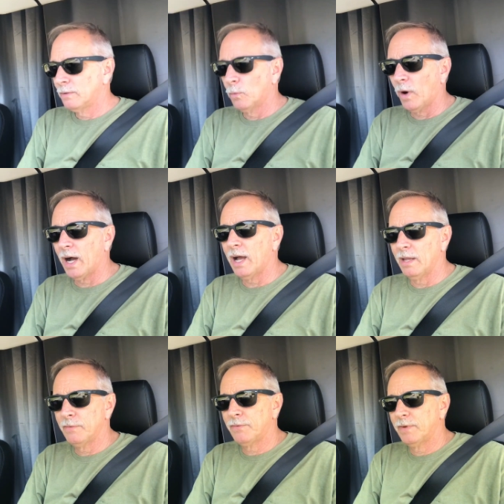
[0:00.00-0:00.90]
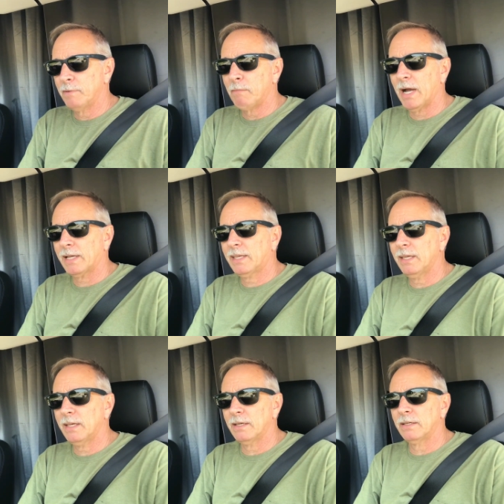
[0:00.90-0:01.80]
wife and my
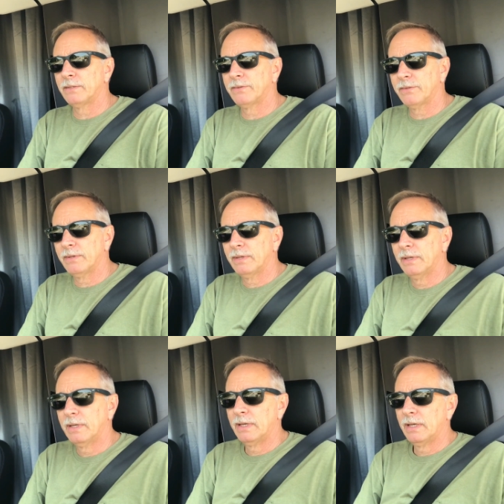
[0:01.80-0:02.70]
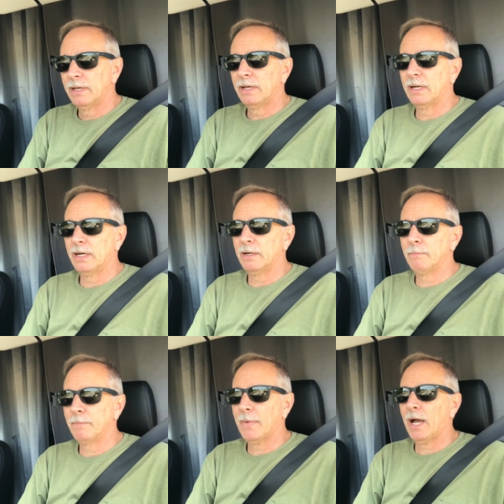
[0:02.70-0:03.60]
kids,
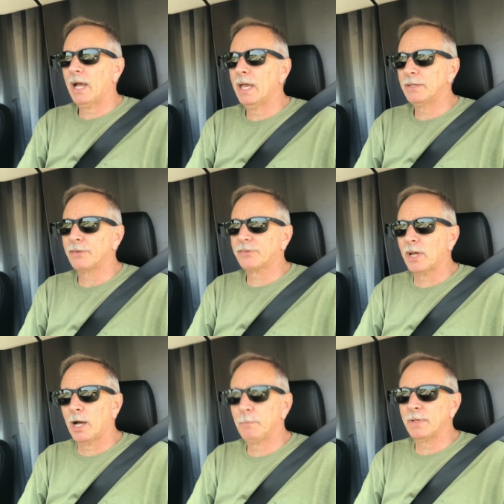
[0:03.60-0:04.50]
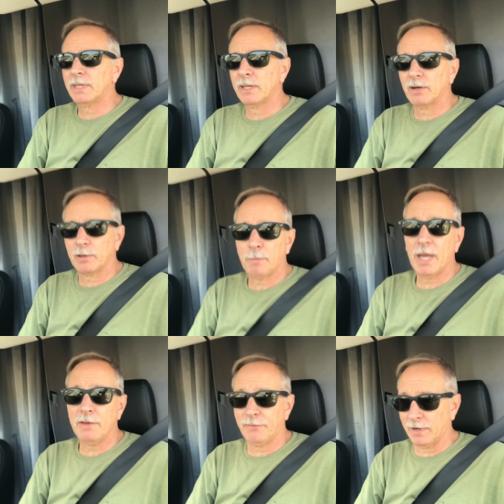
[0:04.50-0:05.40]
I had to stop and get on a
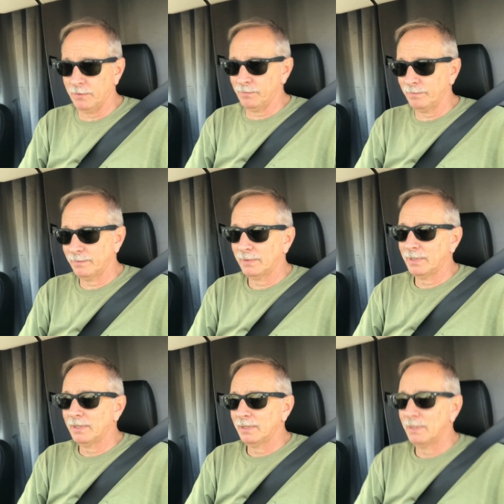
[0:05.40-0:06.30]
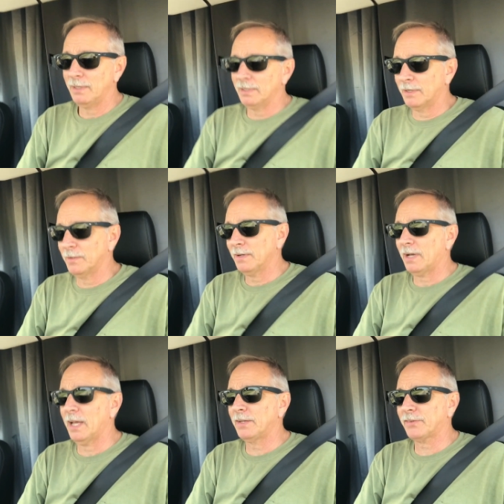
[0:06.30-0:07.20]
payphone. You know,
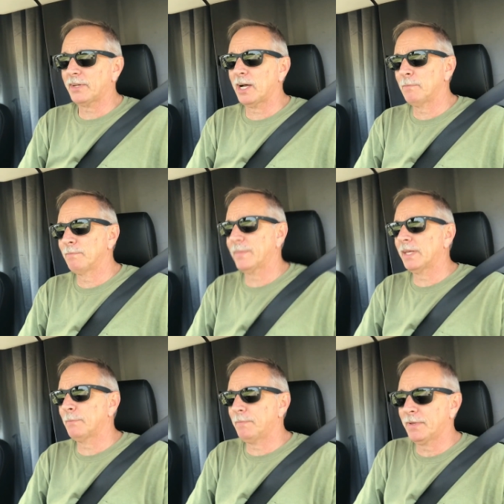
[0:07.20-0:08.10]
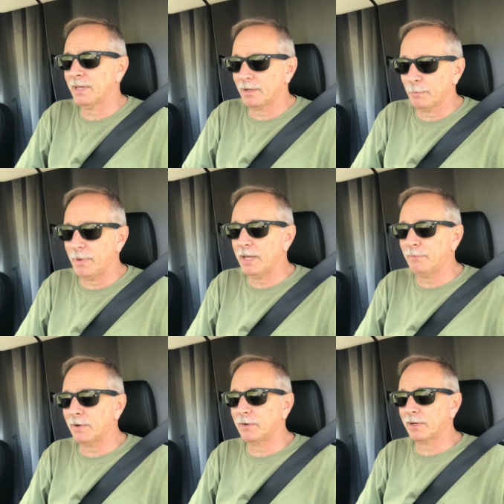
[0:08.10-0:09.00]
I had to stop and get on a
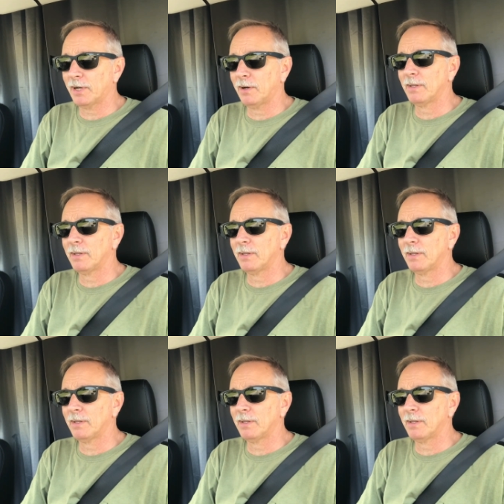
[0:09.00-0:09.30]
payphone and call